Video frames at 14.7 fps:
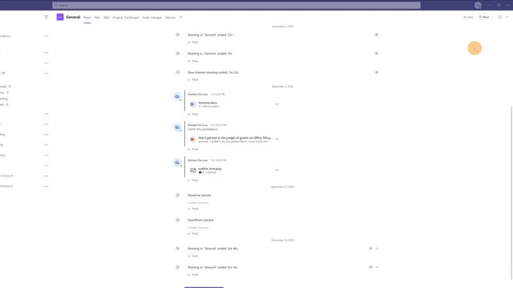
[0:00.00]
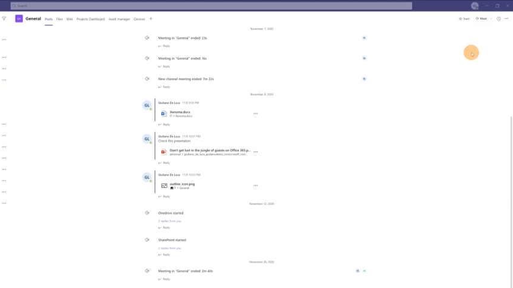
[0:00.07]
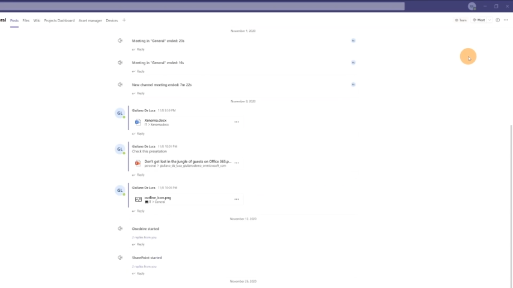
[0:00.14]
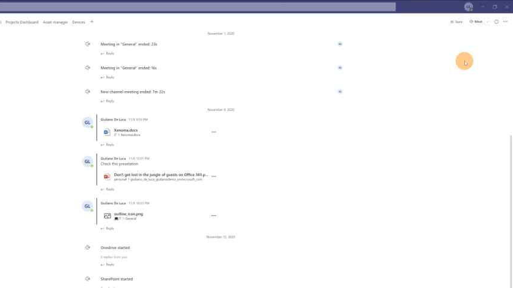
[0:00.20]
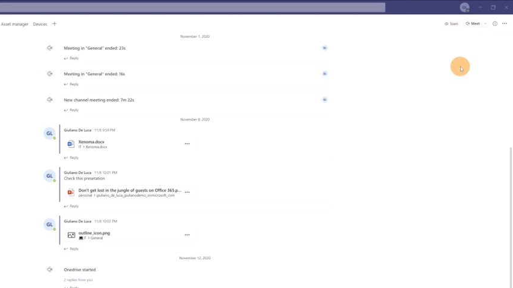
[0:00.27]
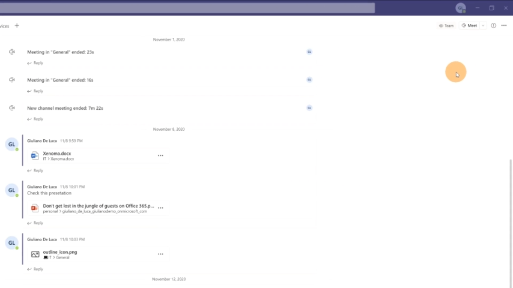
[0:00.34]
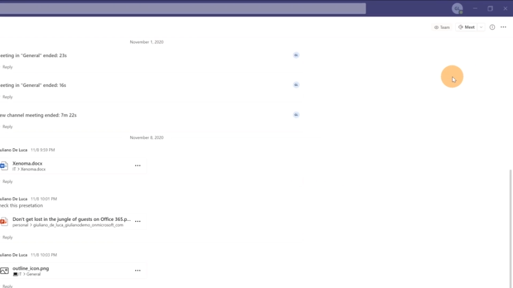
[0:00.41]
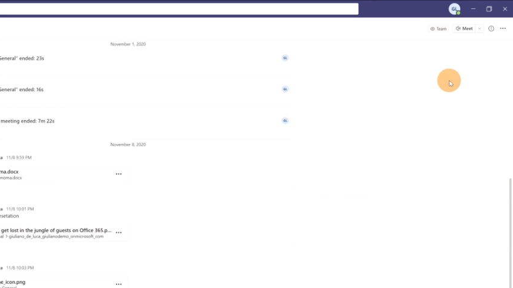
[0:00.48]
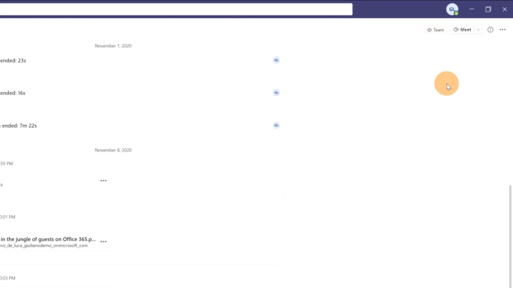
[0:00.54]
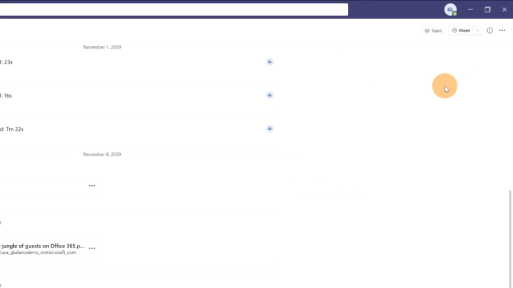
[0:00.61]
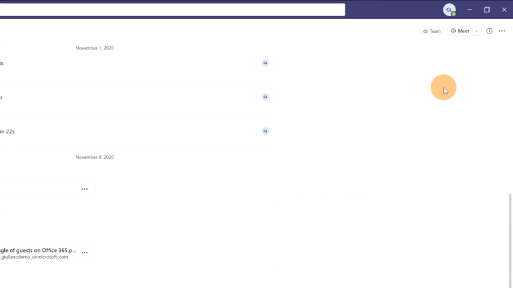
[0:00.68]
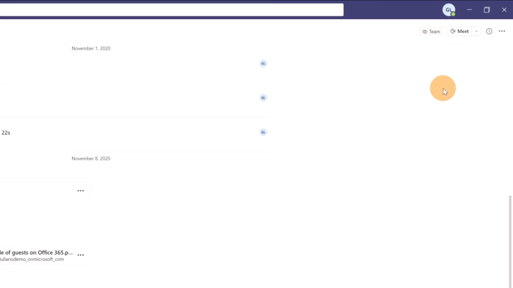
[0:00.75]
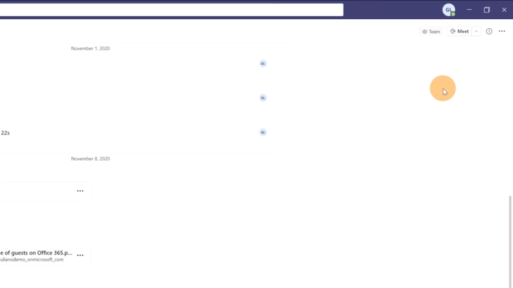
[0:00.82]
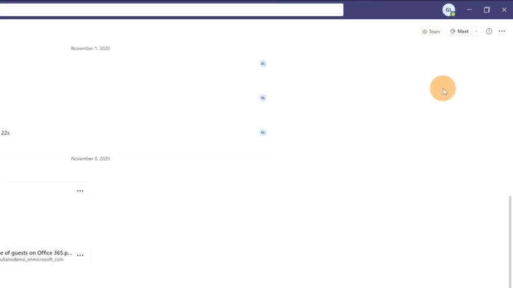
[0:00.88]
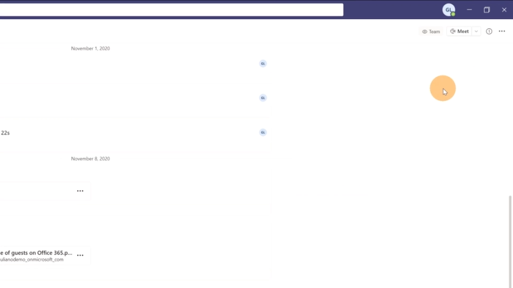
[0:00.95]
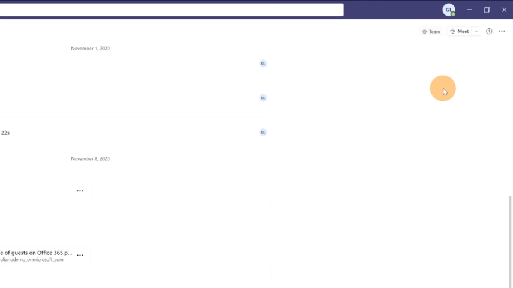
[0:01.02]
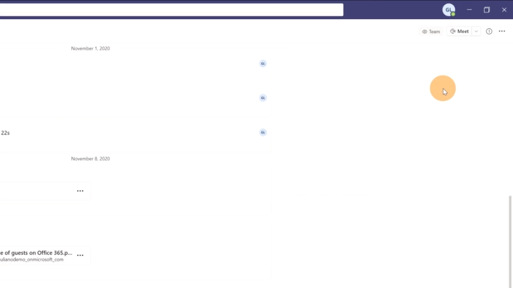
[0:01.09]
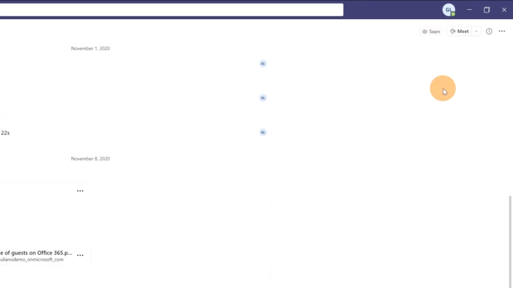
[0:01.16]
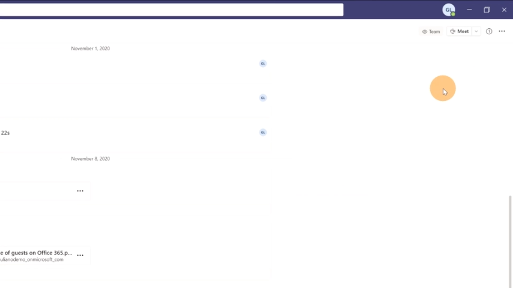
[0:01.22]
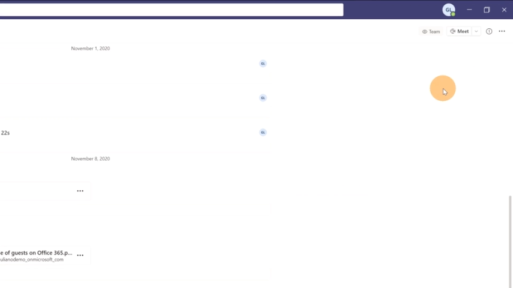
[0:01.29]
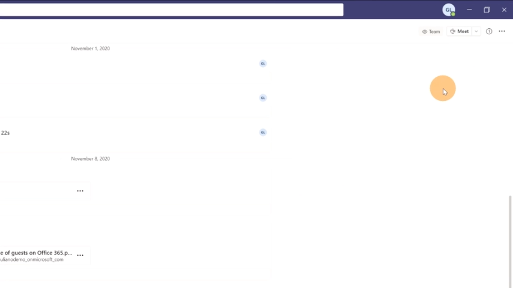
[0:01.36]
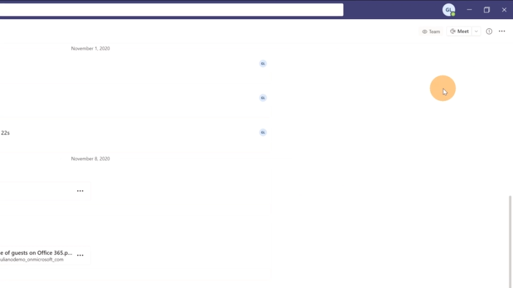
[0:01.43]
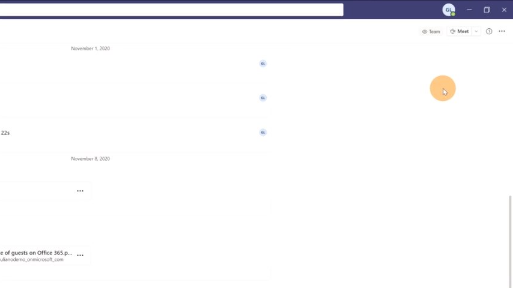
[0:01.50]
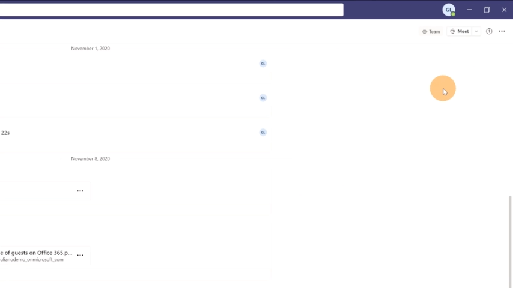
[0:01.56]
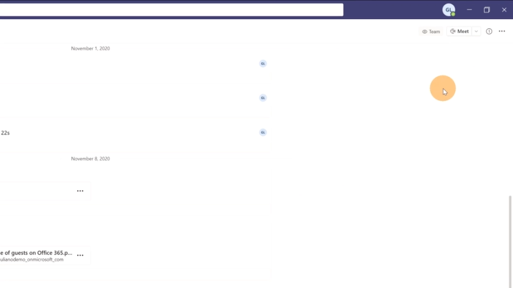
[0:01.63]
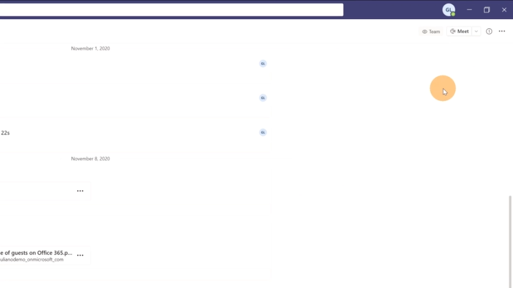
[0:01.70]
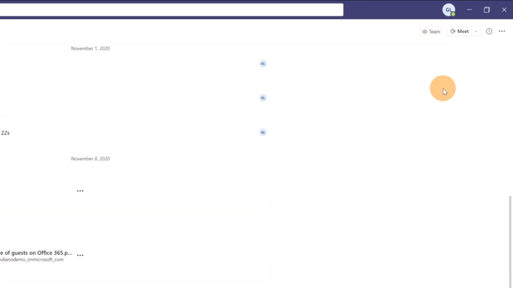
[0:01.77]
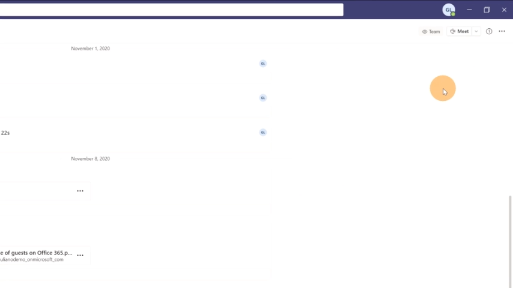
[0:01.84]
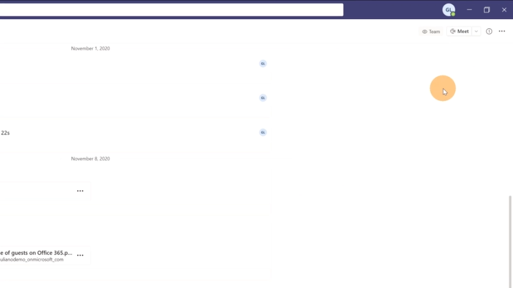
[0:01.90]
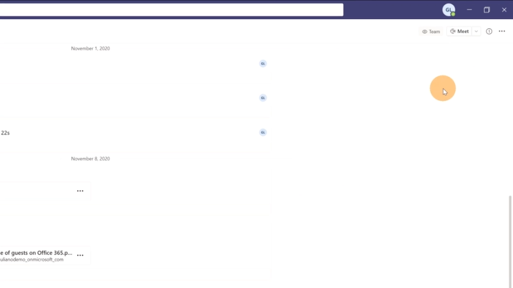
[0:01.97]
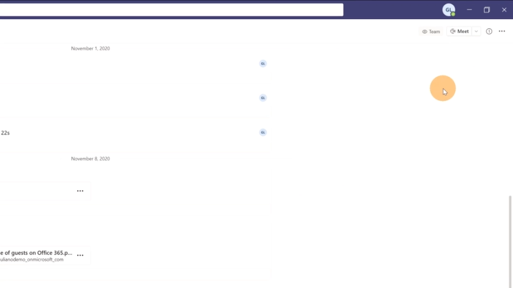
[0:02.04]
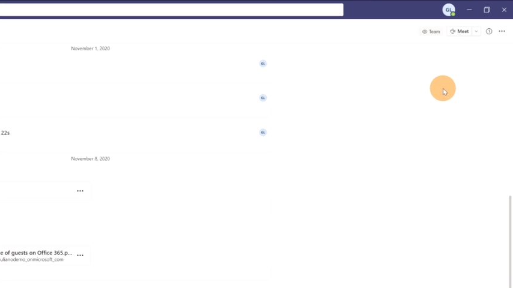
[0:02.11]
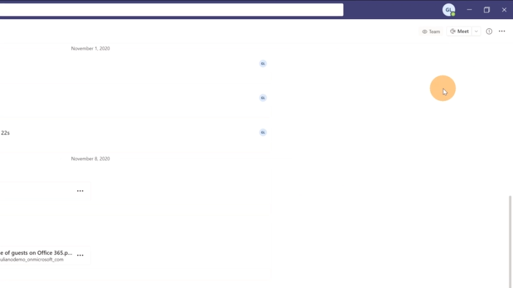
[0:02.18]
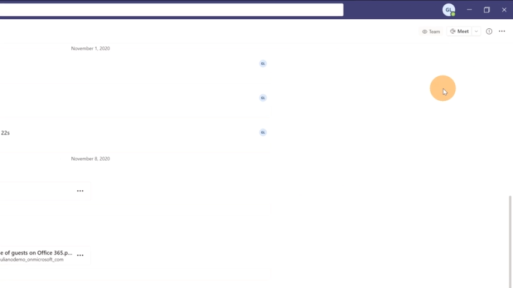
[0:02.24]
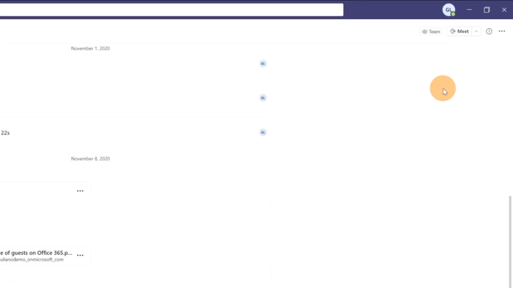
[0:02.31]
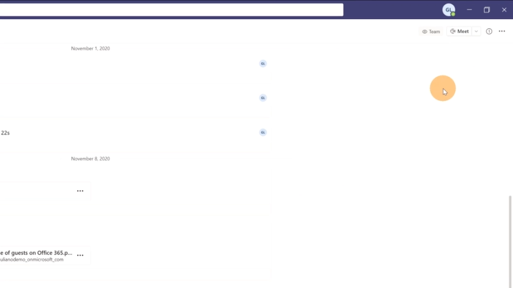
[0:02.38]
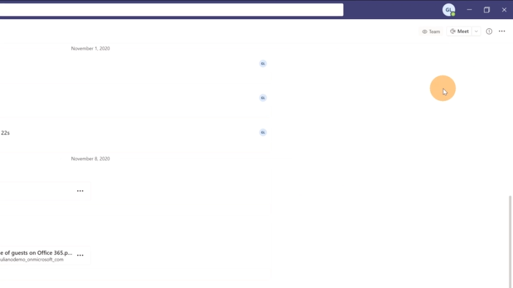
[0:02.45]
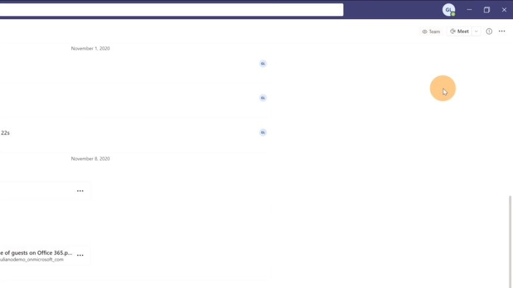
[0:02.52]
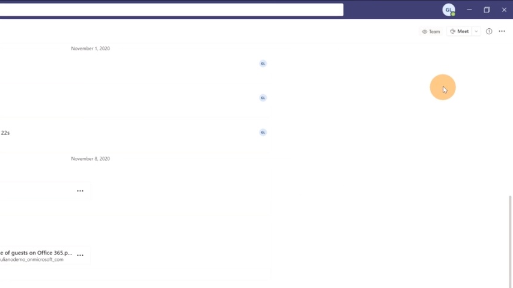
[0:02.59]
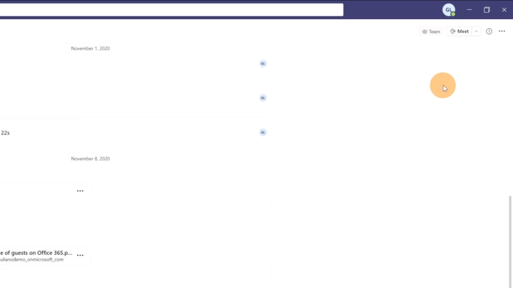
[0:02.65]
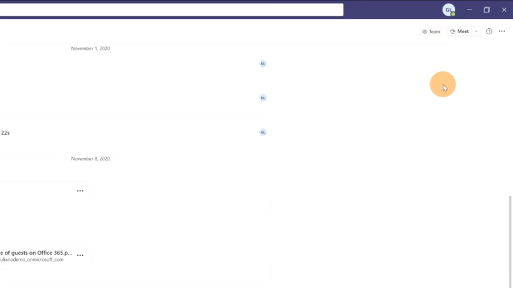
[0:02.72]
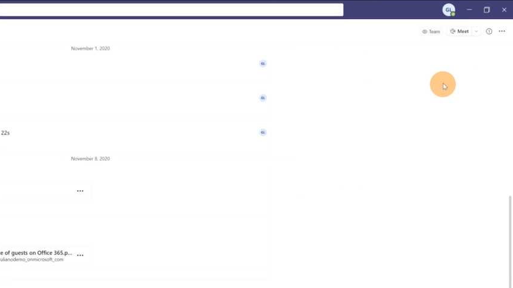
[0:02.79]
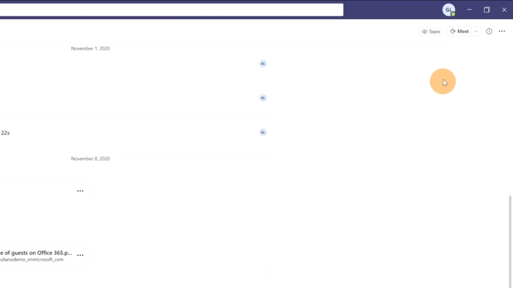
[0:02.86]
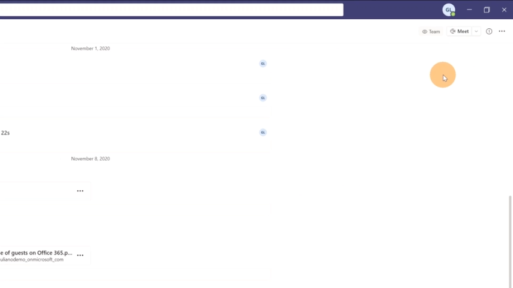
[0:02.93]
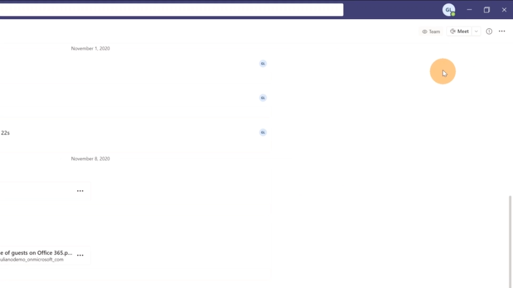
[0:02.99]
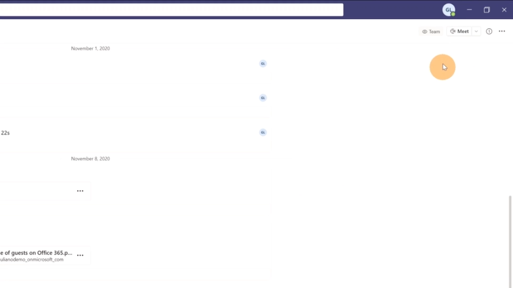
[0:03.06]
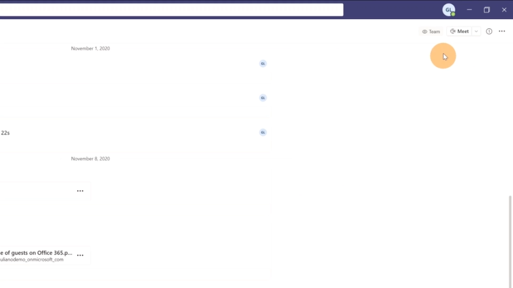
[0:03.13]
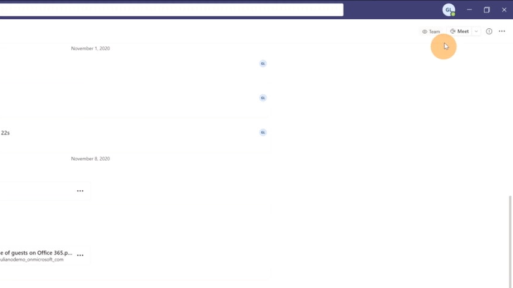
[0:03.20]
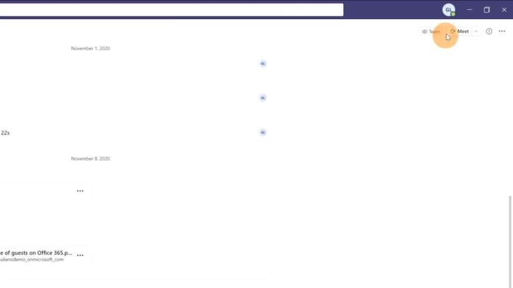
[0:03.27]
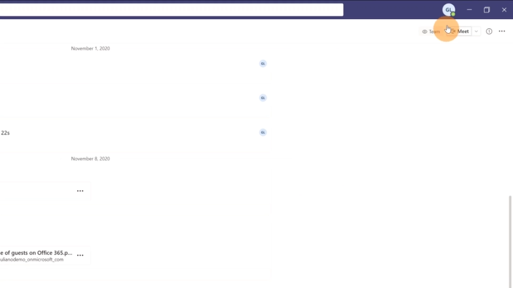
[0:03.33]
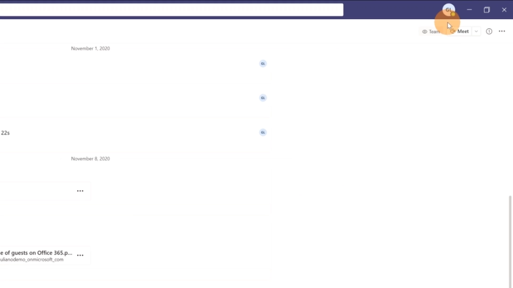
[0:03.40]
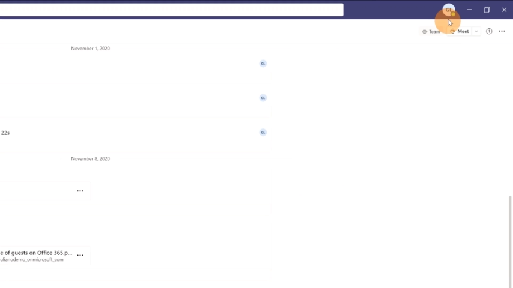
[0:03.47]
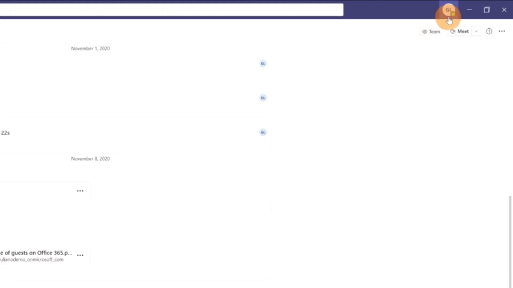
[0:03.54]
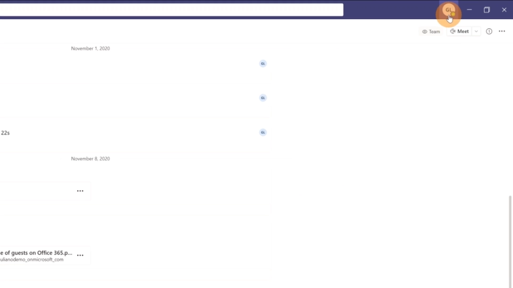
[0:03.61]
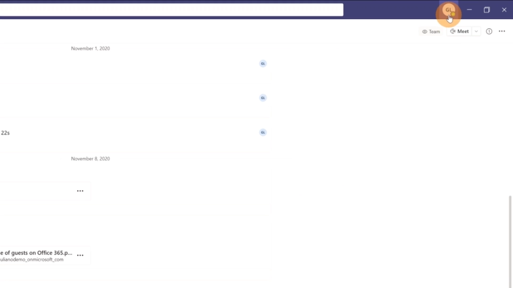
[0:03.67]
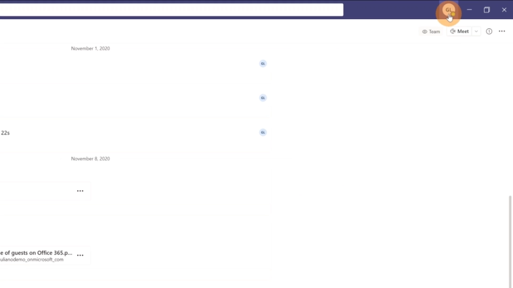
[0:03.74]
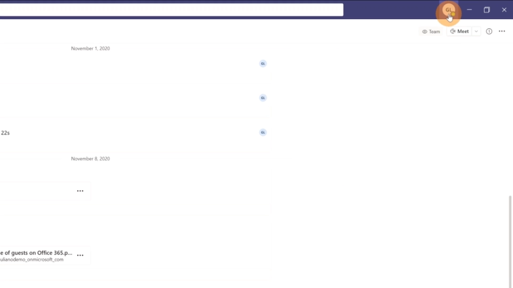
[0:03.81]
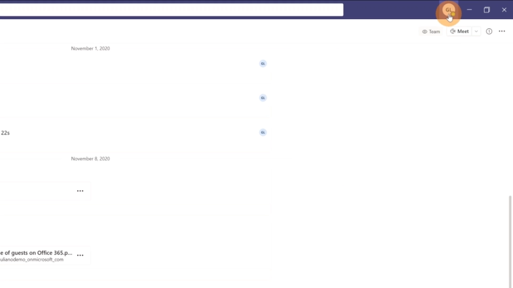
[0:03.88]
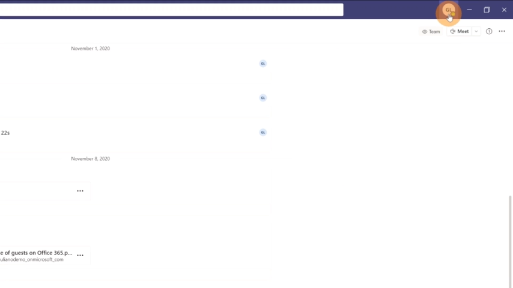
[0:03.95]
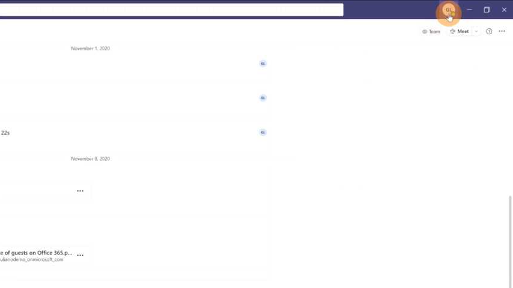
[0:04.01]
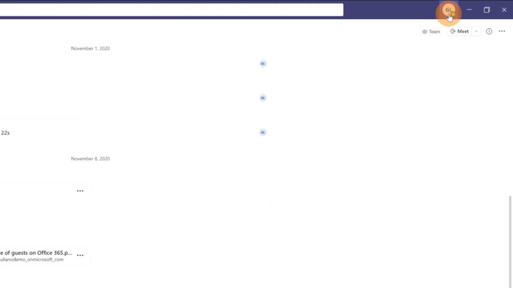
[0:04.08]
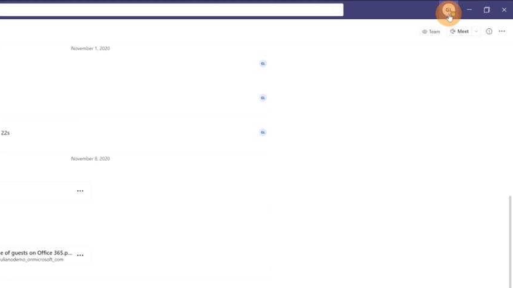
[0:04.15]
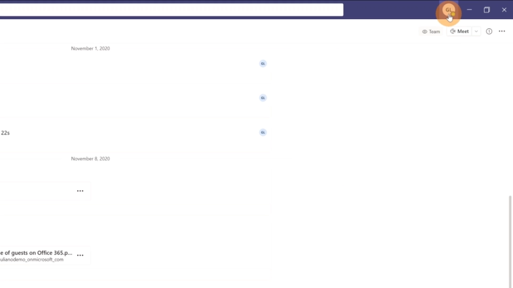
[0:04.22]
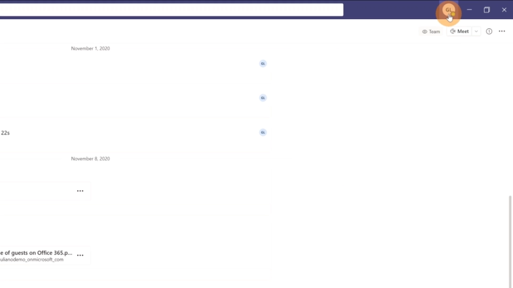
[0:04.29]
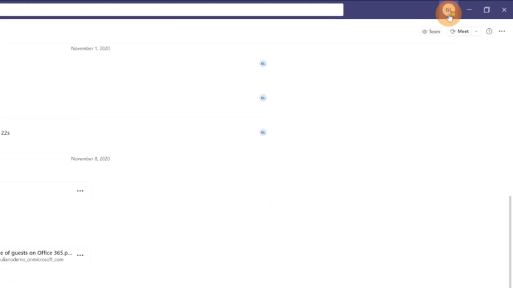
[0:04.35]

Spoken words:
(no speaker visible)